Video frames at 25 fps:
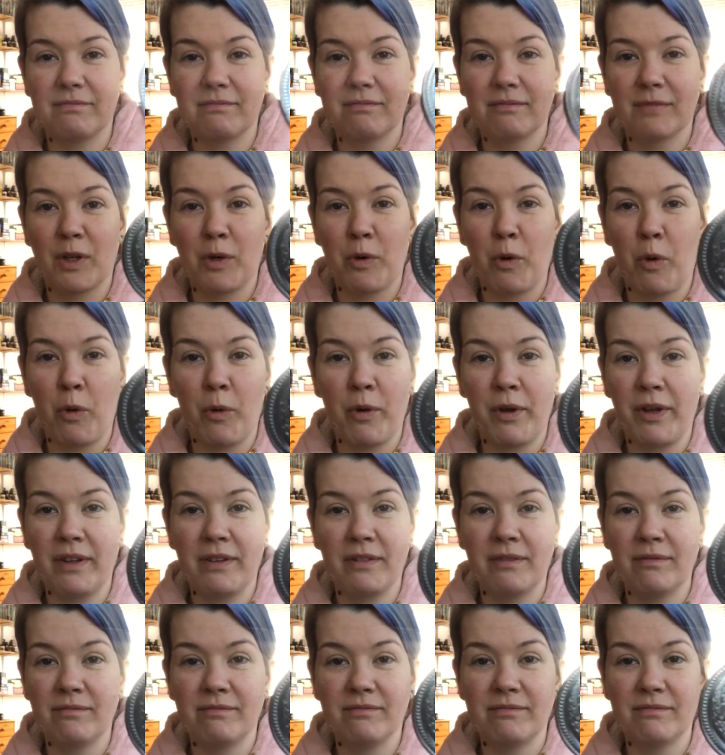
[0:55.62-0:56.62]

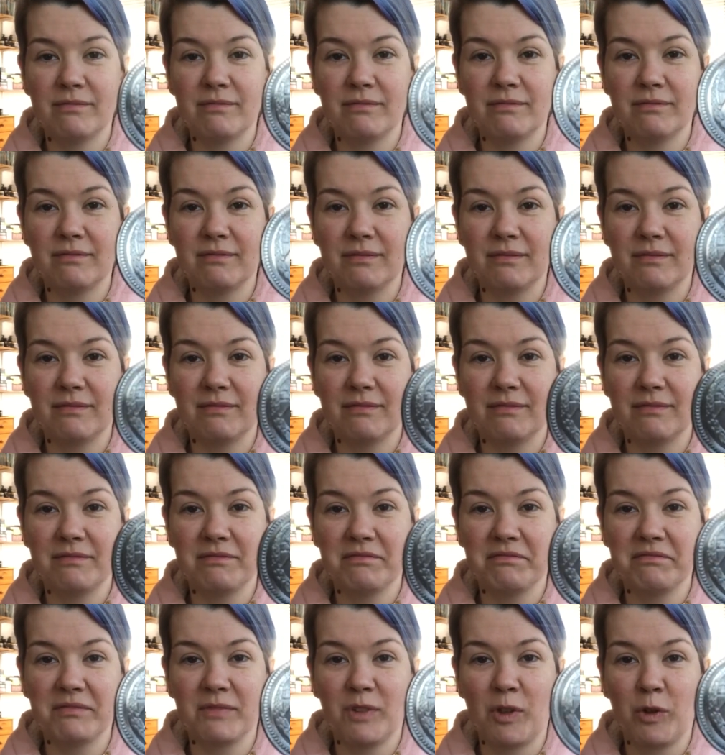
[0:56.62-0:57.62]
coin
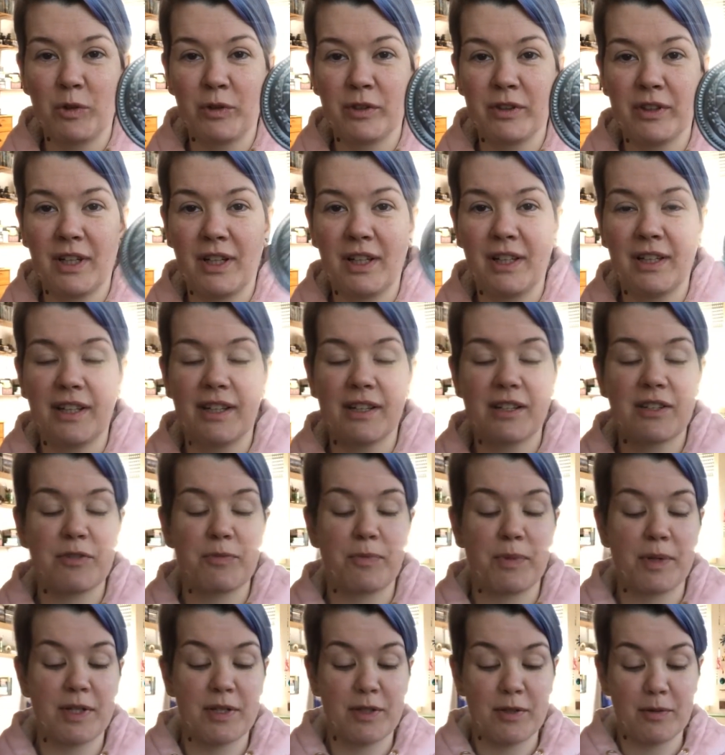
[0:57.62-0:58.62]
on
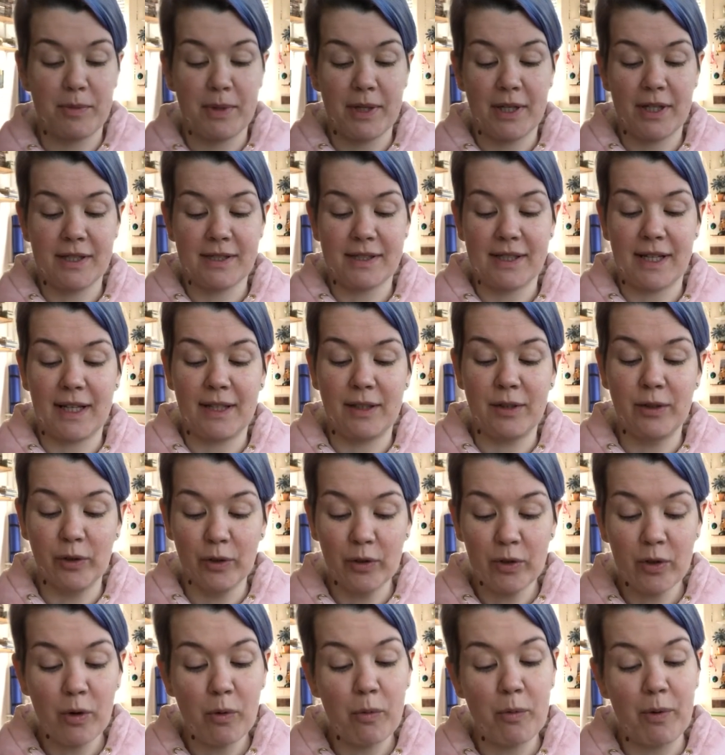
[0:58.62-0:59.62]
AliExpress. To be honest, I
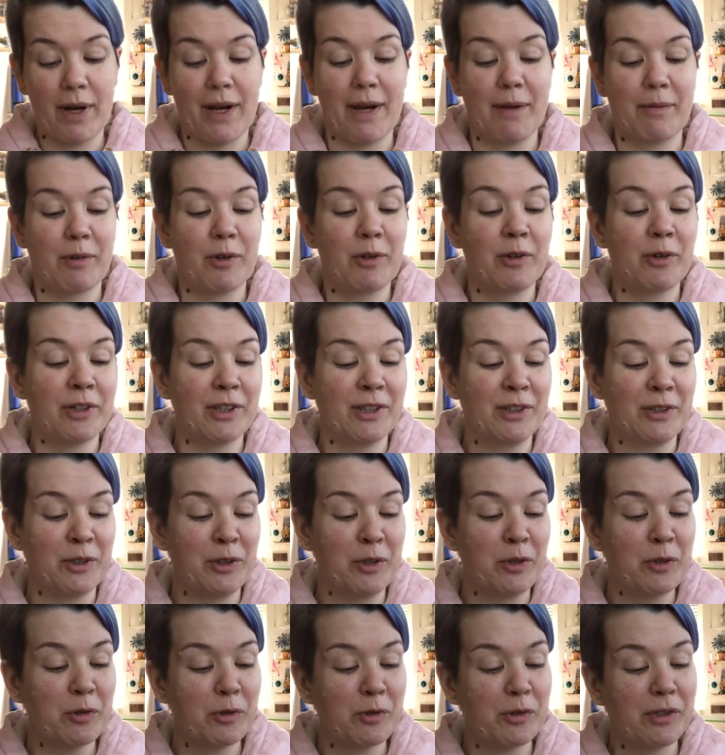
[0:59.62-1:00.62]
don't know when I'm going to
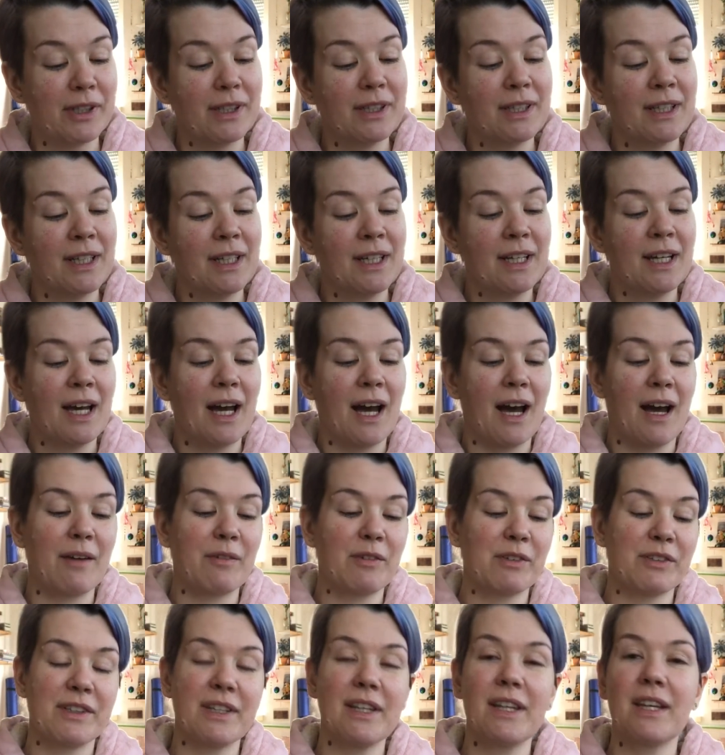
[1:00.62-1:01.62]
use it. I
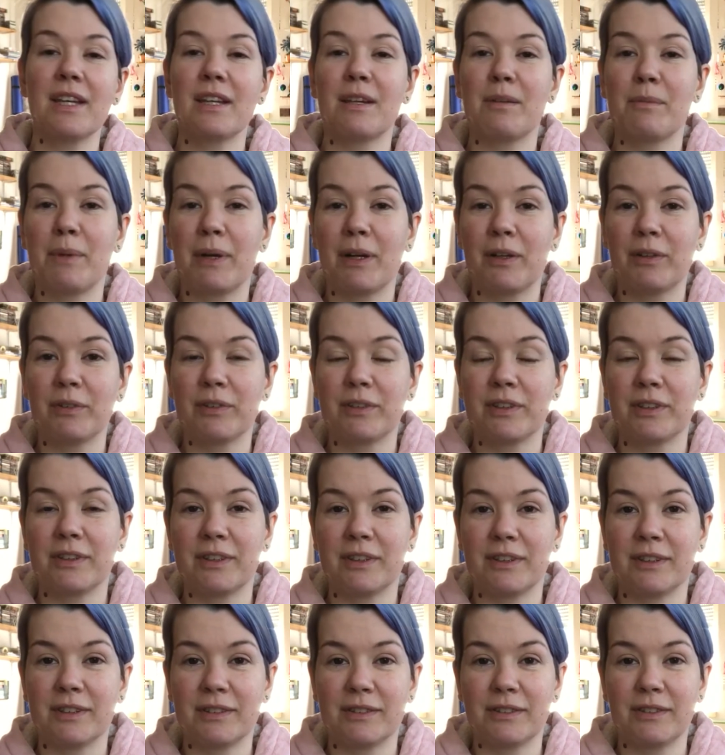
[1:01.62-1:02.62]
was thinking about
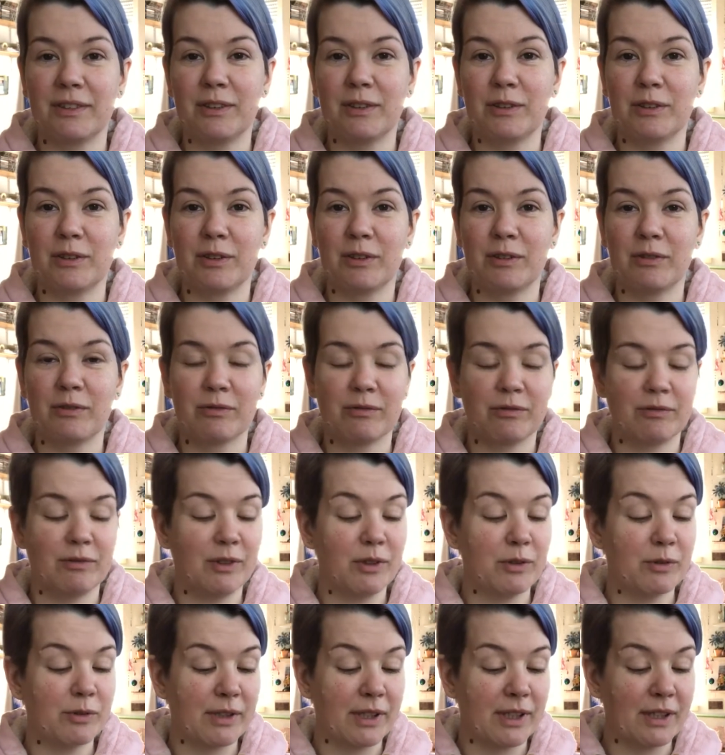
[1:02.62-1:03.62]

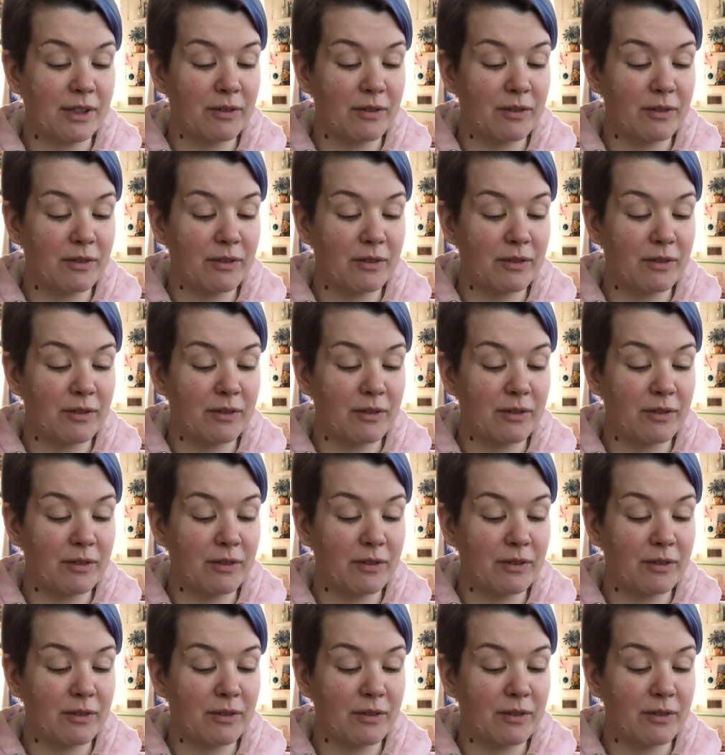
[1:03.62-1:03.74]
using it